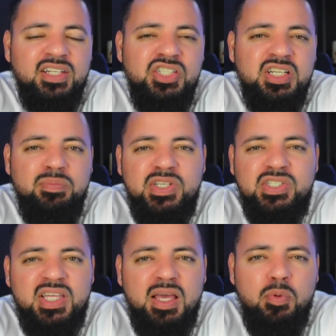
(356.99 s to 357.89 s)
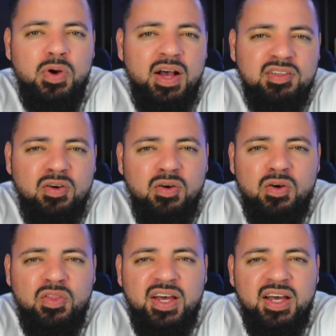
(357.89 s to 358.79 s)
she could be stable after
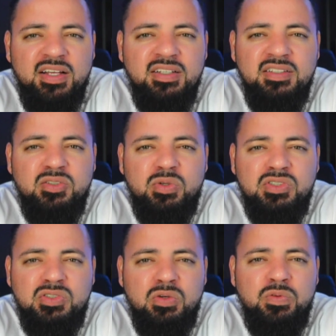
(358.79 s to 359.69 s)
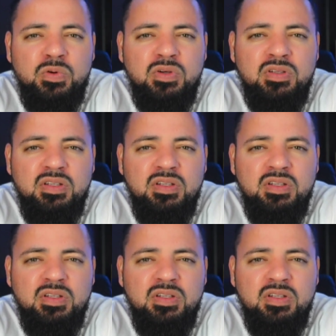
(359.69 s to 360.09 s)
all that, so on and so forth?